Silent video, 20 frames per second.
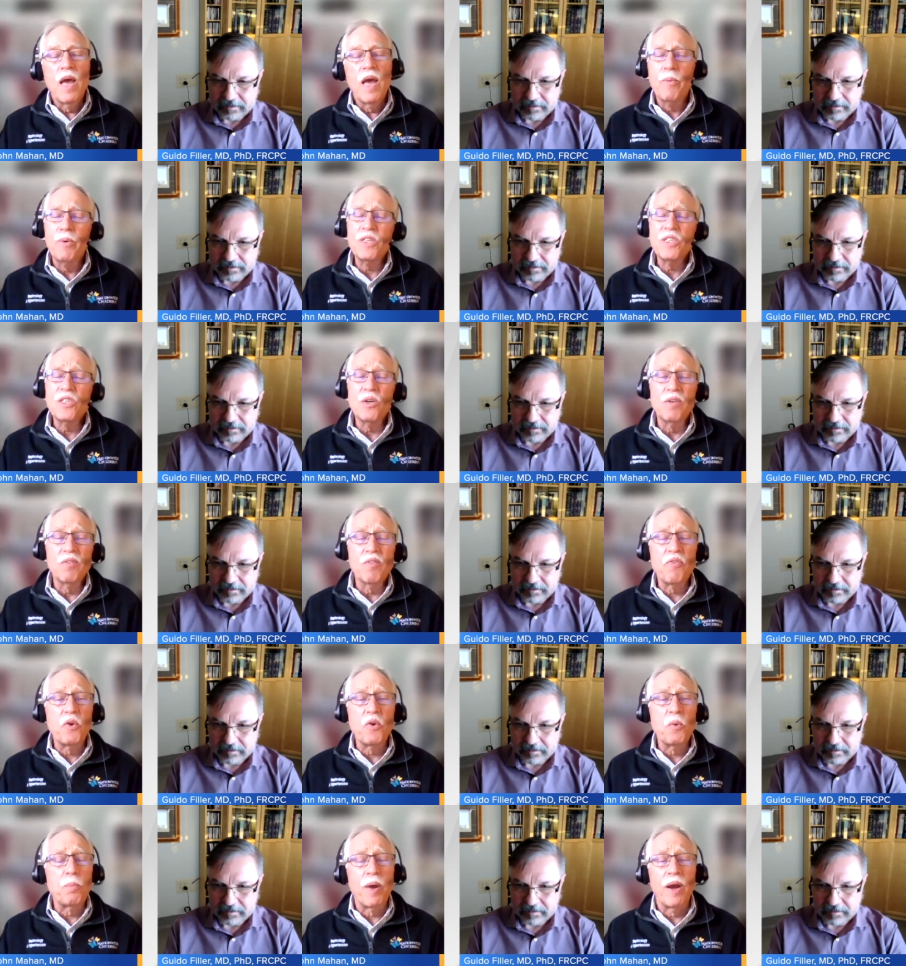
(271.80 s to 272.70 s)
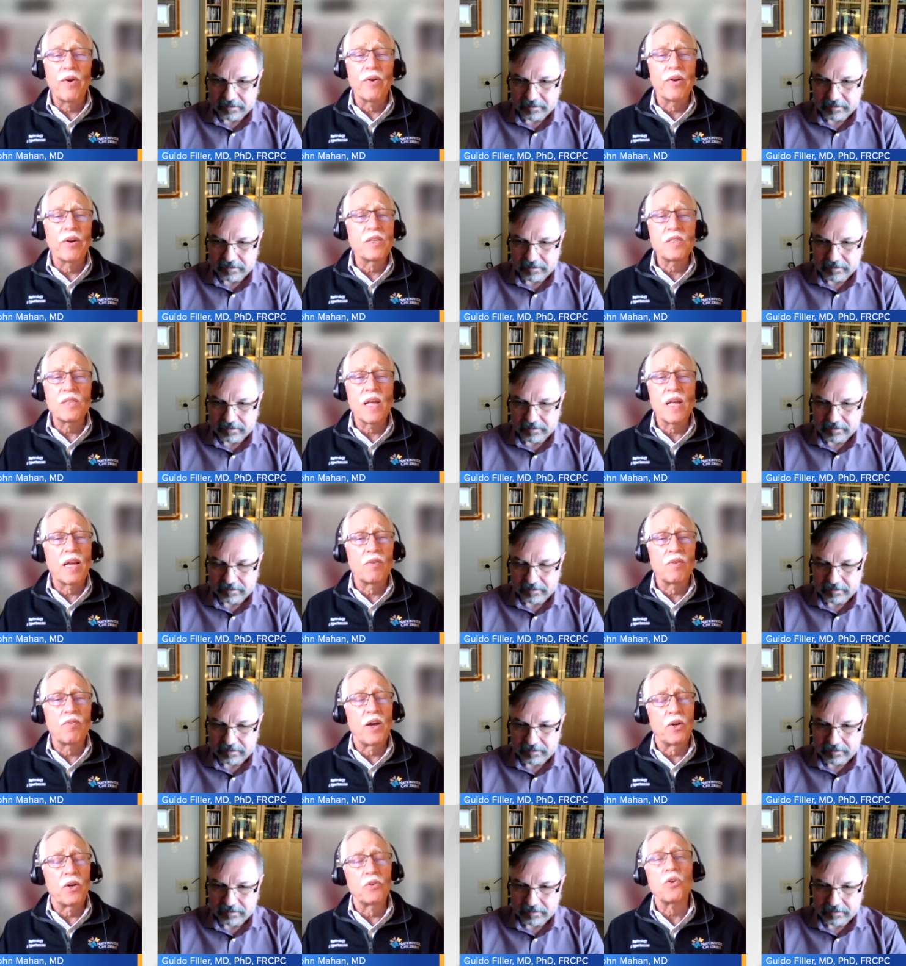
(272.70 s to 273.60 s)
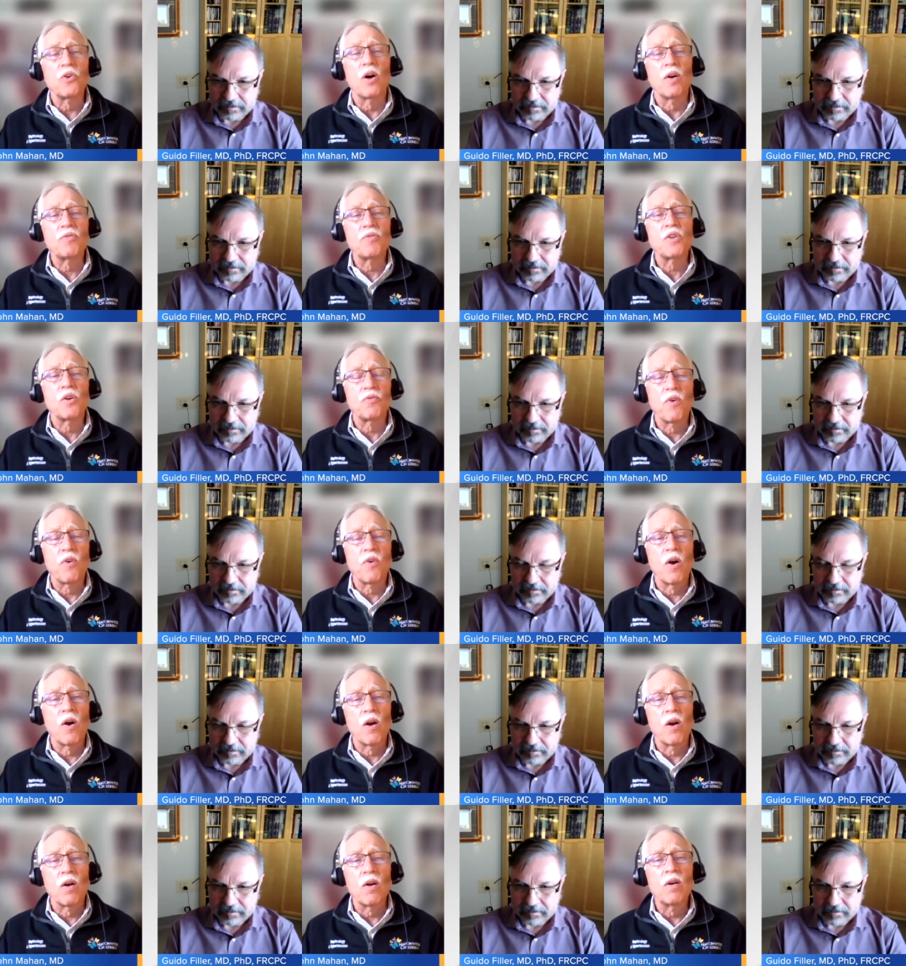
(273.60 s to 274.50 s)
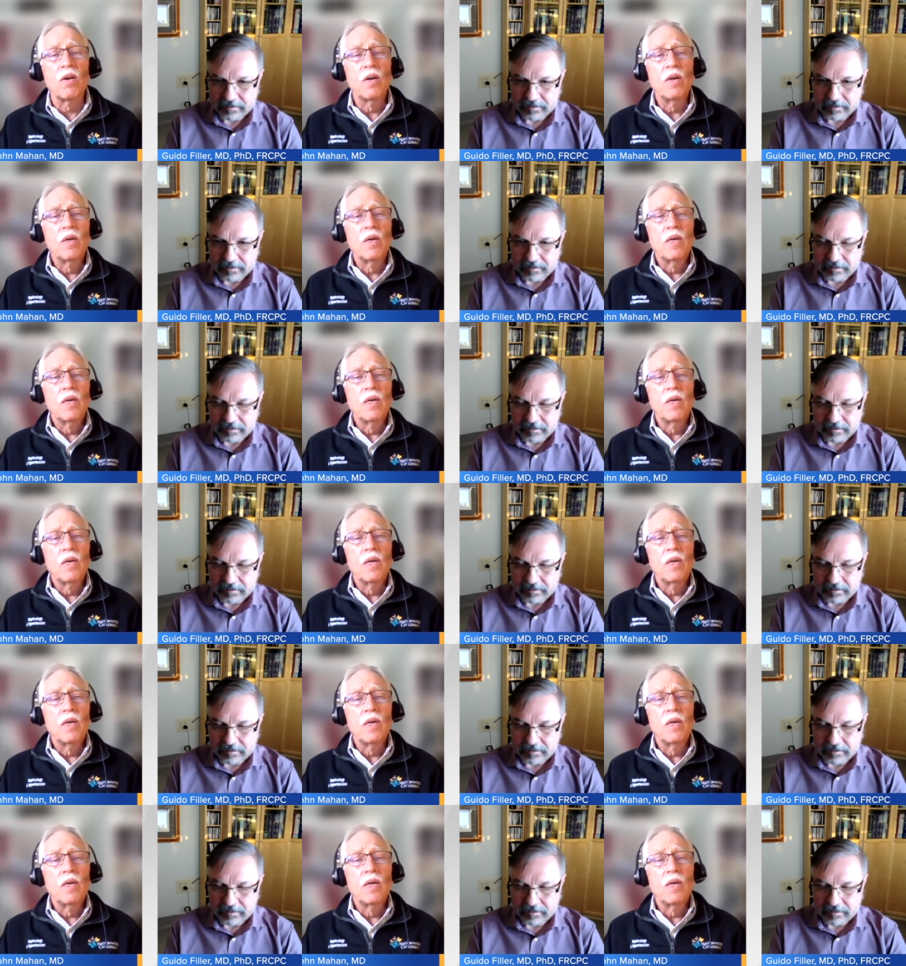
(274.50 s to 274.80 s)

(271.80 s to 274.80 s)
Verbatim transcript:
Speaker 1: and we still have a few parents that have held off so far